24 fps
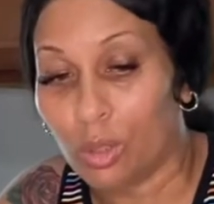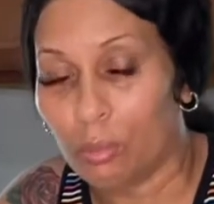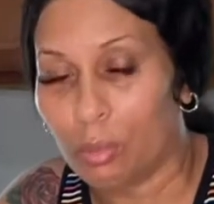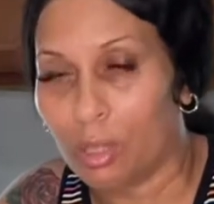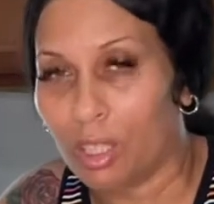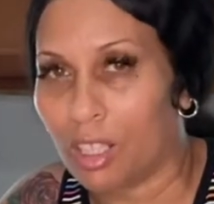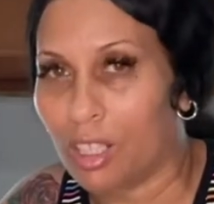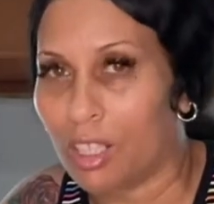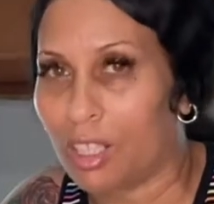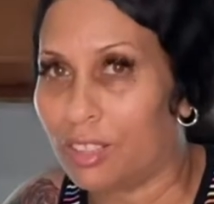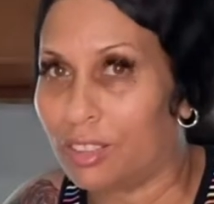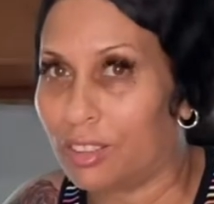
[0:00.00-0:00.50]

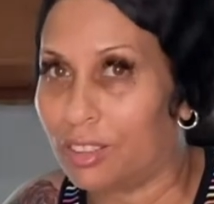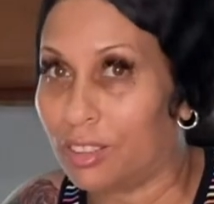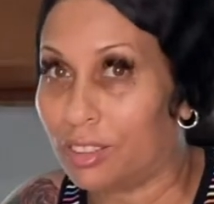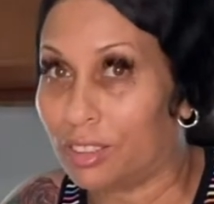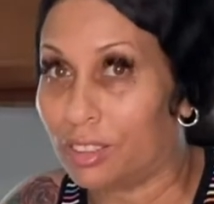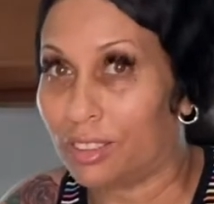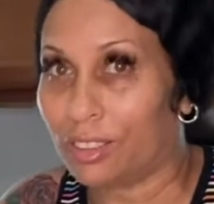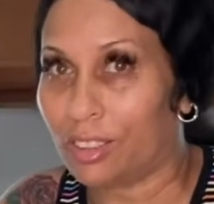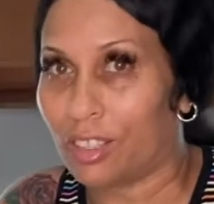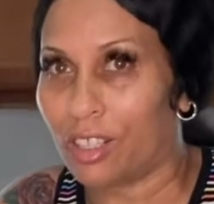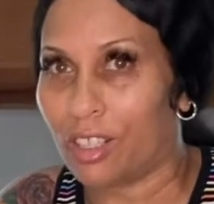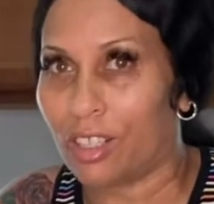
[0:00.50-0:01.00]
because the
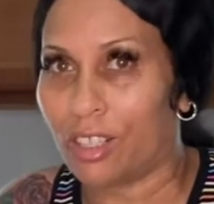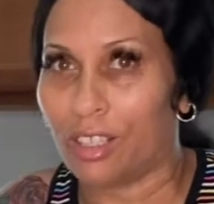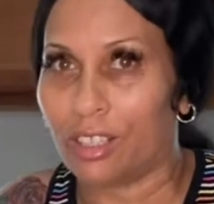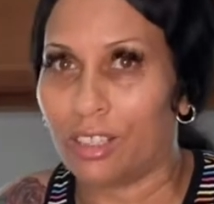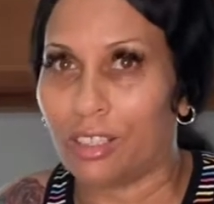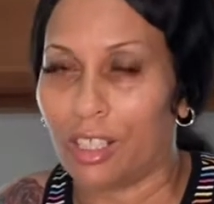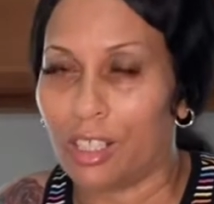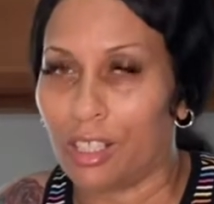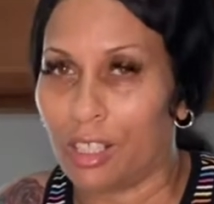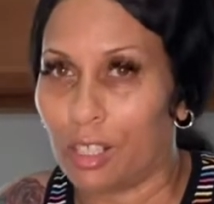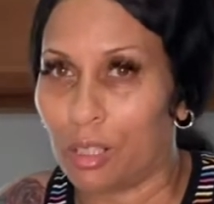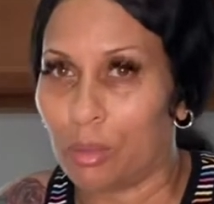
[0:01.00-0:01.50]
salt
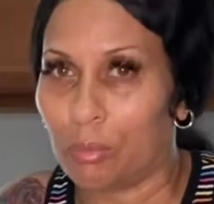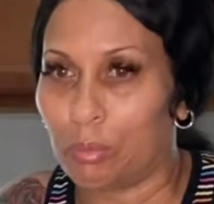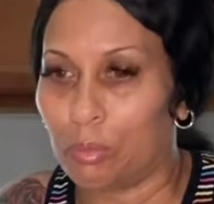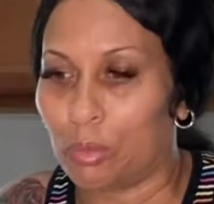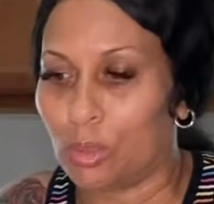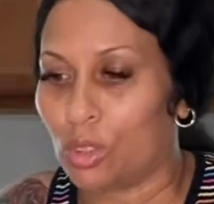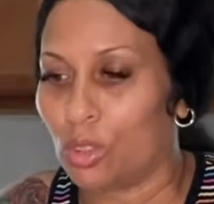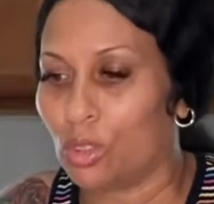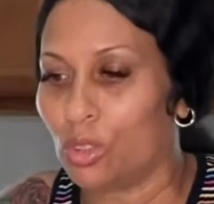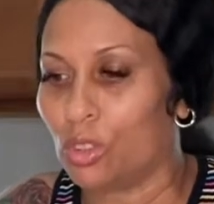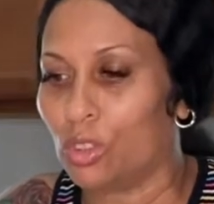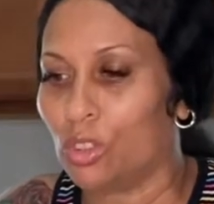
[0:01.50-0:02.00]

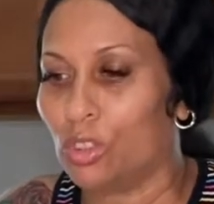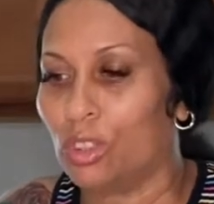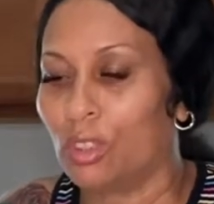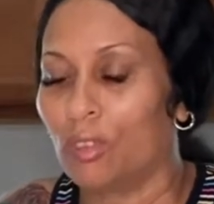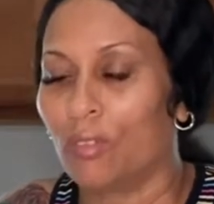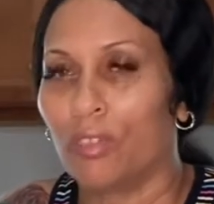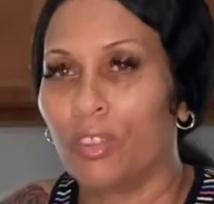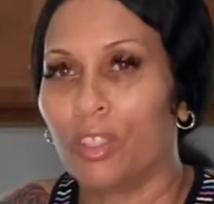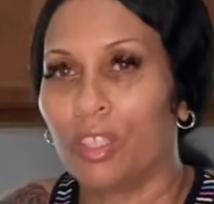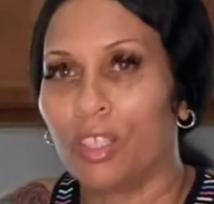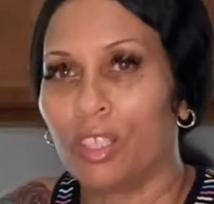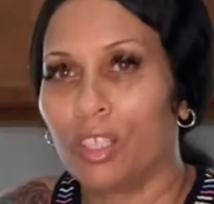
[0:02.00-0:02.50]
helps to
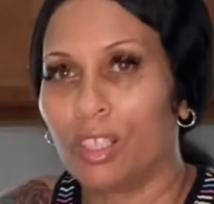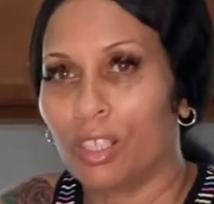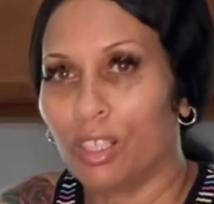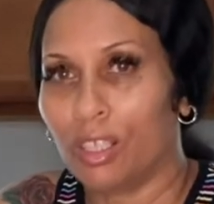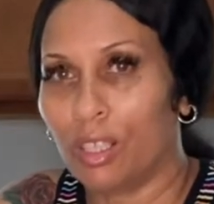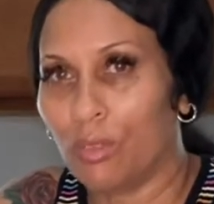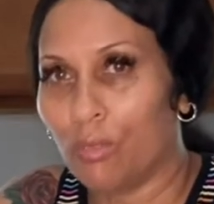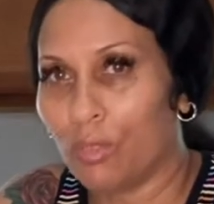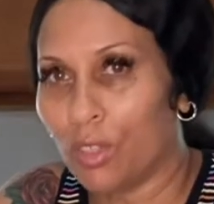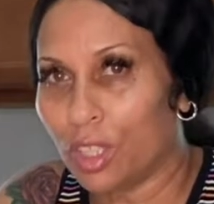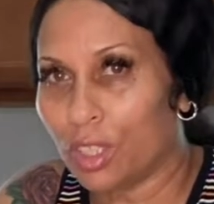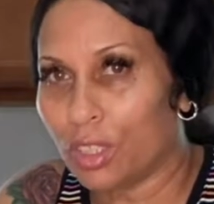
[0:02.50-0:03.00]

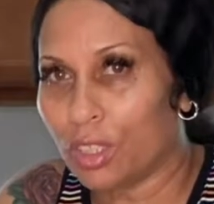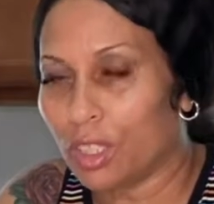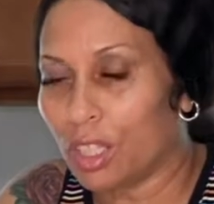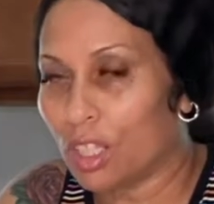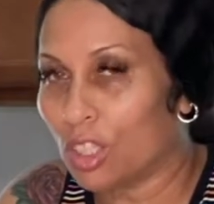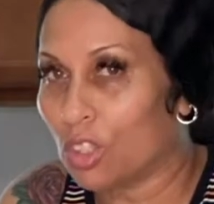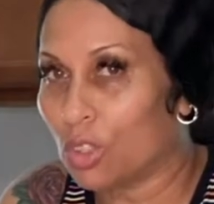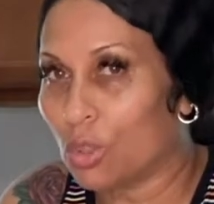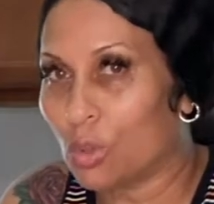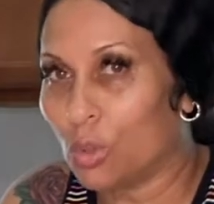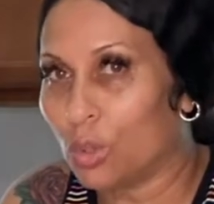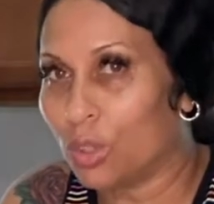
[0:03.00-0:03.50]
give it a
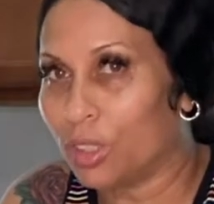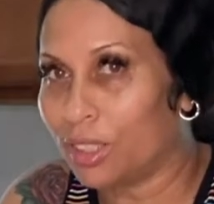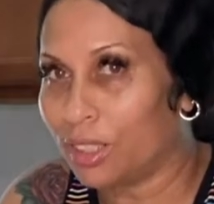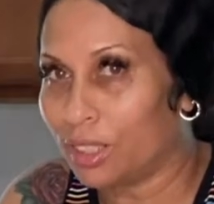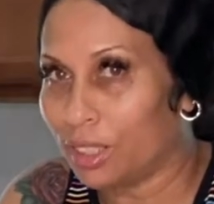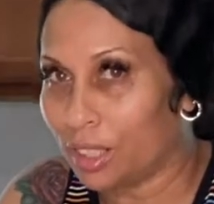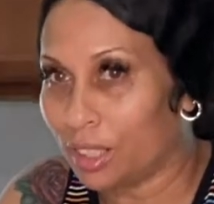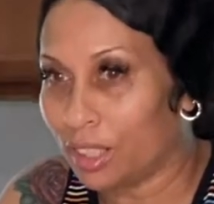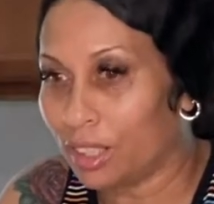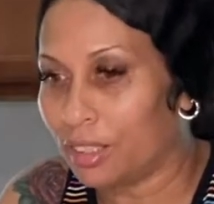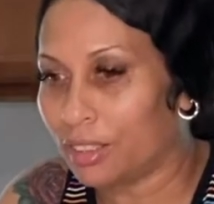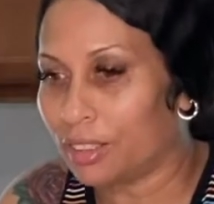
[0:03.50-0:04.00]
good
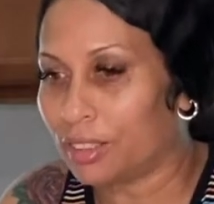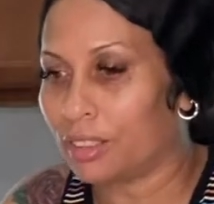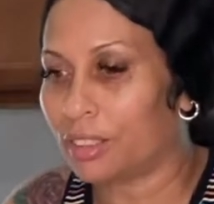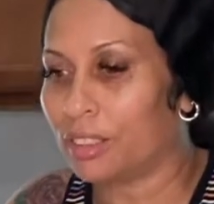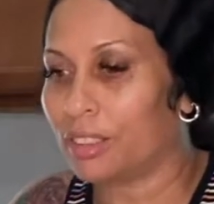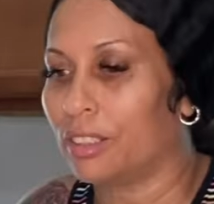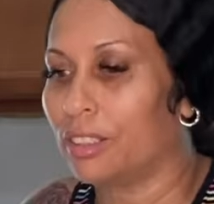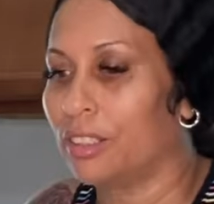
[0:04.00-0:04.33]
taste.